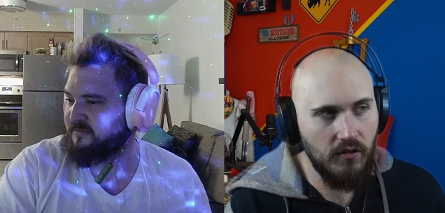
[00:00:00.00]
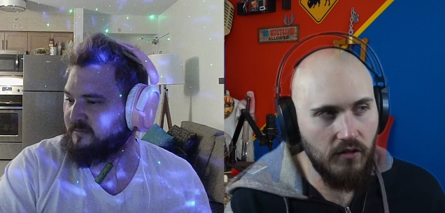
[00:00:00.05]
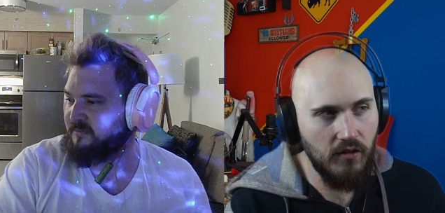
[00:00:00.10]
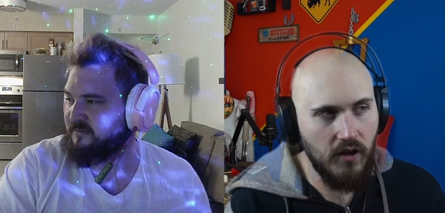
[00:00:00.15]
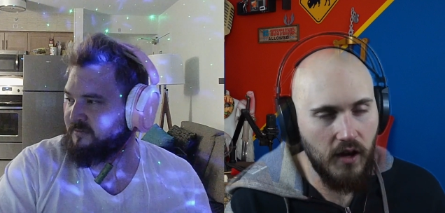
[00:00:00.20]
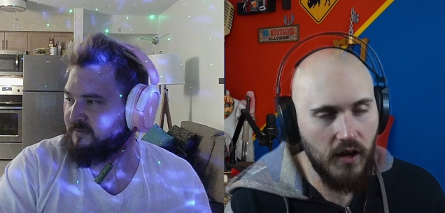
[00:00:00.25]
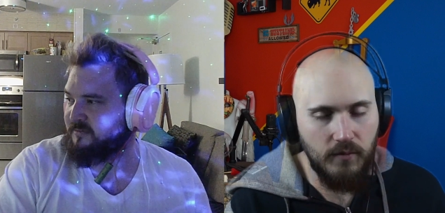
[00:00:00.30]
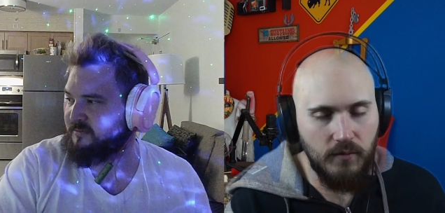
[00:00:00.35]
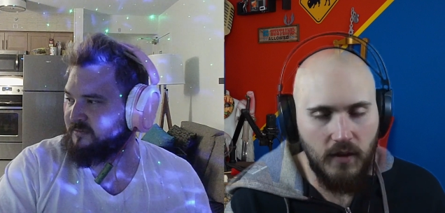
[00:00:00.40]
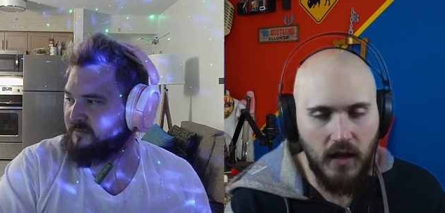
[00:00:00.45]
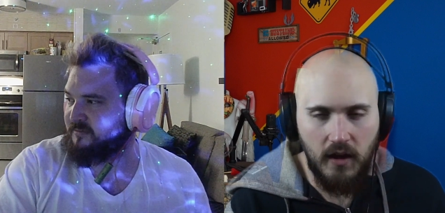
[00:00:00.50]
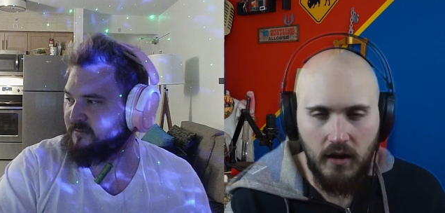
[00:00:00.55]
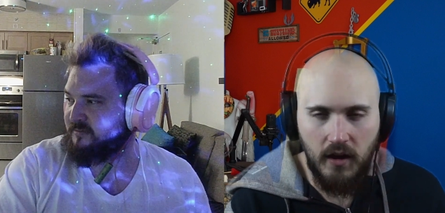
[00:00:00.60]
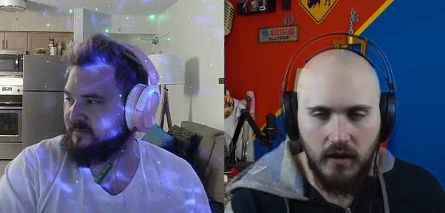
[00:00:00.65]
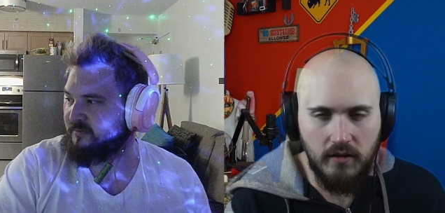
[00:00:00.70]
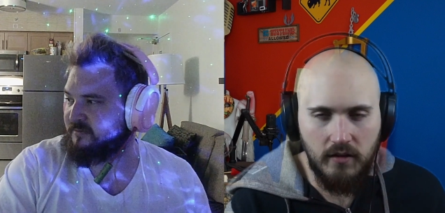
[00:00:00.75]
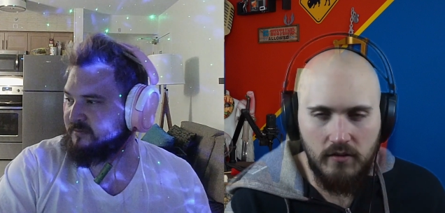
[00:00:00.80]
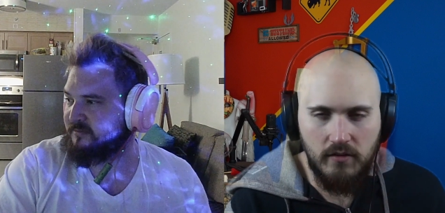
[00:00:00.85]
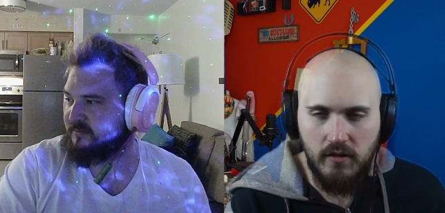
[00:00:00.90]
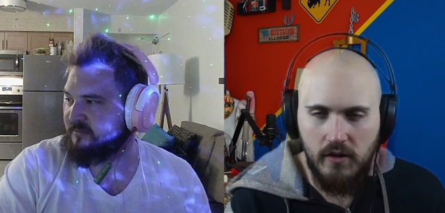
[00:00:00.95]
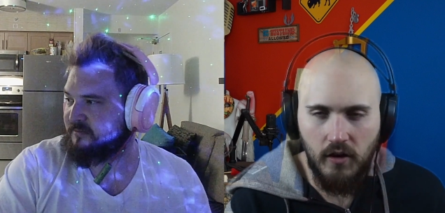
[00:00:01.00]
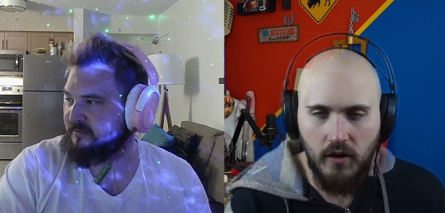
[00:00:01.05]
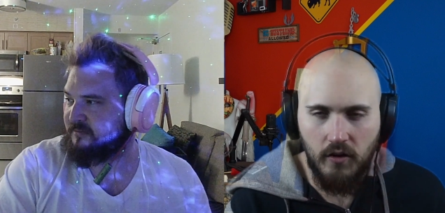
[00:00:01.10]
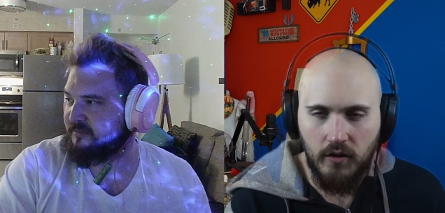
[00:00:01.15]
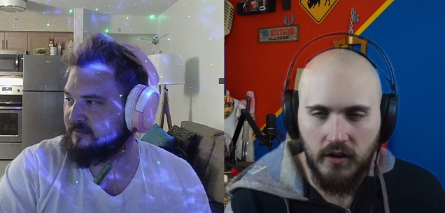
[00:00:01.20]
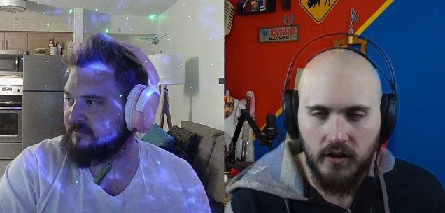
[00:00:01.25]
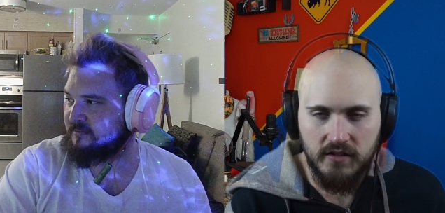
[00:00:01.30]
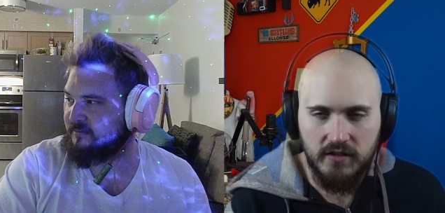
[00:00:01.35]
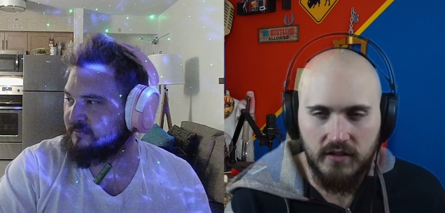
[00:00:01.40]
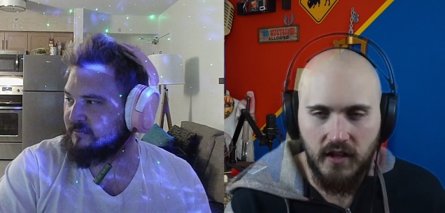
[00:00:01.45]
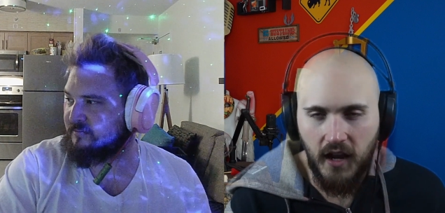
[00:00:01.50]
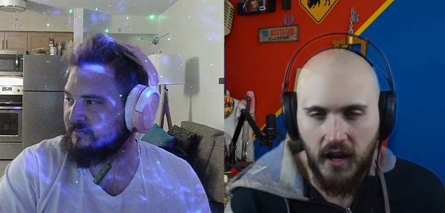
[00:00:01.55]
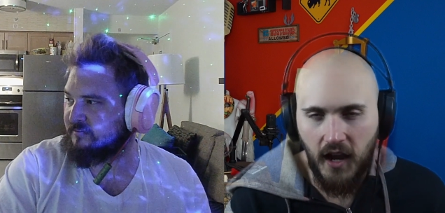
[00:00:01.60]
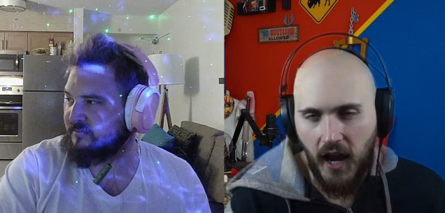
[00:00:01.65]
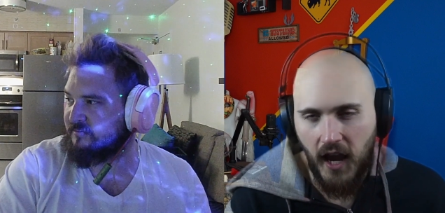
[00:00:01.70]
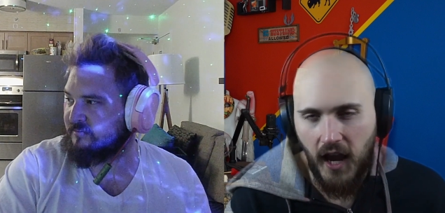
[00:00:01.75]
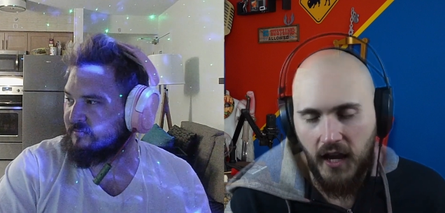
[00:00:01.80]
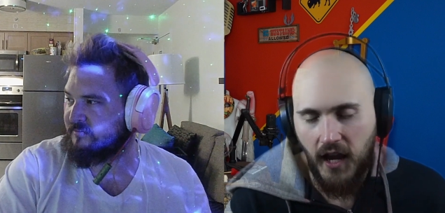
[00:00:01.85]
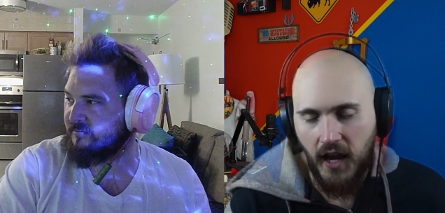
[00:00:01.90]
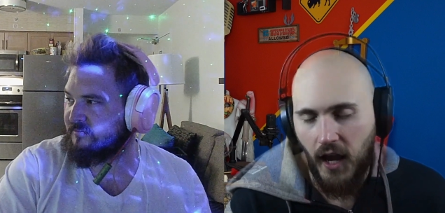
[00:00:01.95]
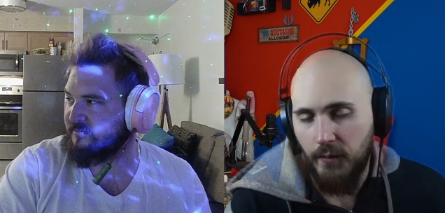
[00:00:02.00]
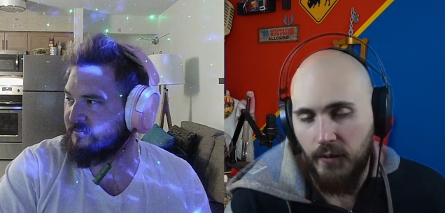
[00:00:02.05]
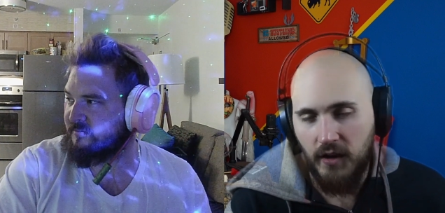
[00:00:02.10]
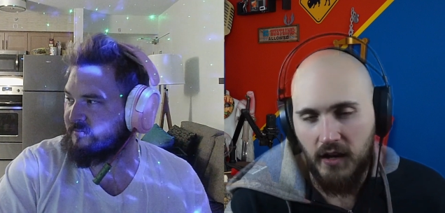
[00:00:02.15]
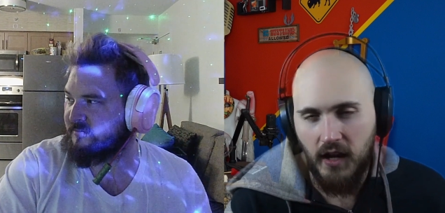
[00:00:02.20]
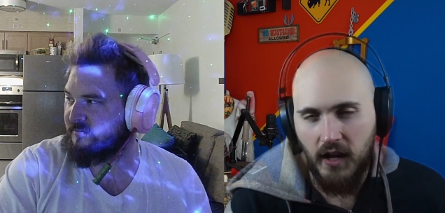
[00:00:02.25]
Speaker 1: I'm not I don't know because like I I mean